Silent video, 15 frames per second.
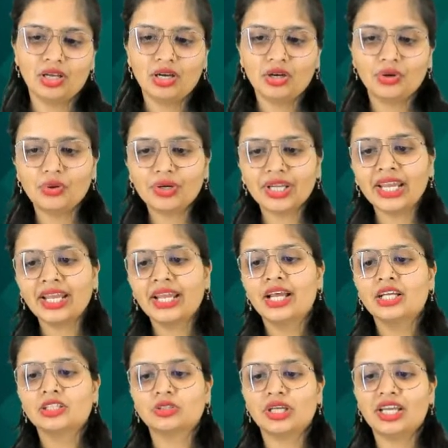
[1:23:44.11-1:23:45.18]
Okay.
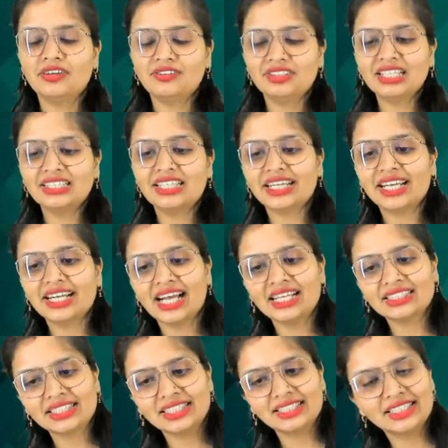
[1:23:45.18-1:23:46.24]
So, either they can ask
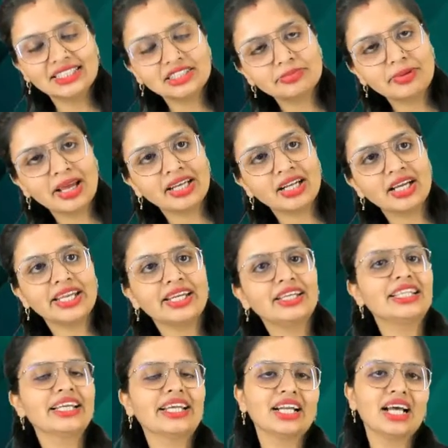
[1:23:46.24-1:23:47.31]
in this manner, they
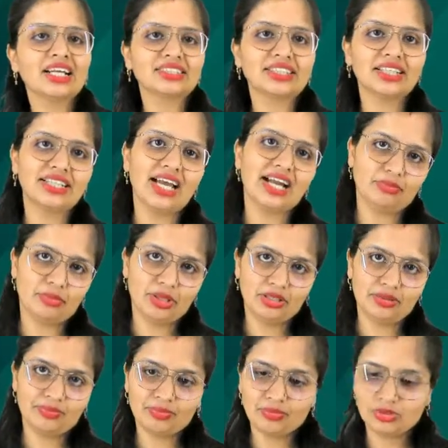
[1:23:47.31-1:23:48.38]
can ask in that manner.
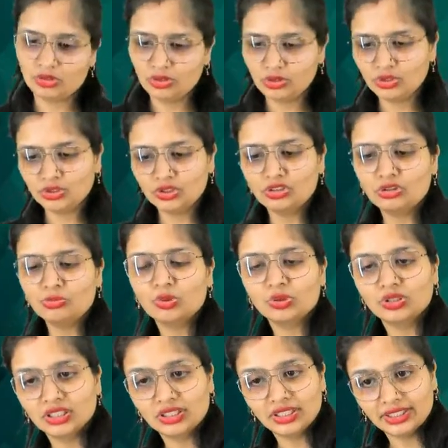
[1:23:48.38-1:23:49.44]
So, you should know both
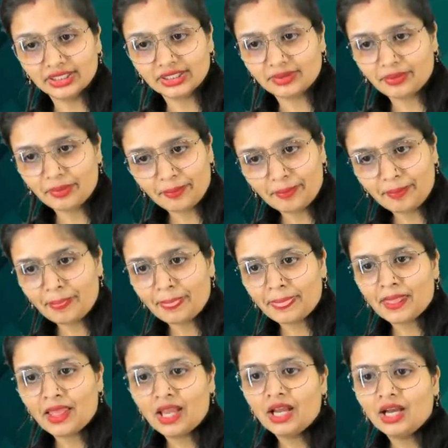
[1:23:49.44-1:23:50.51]
the things.
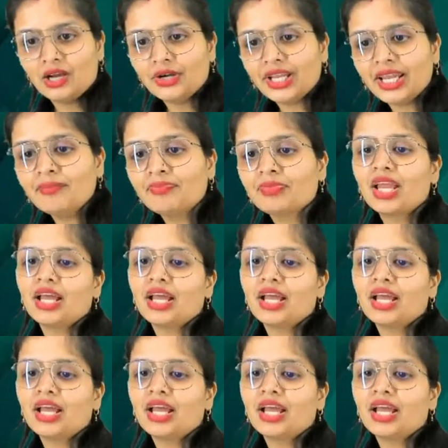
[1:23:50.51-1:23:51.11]
Okay.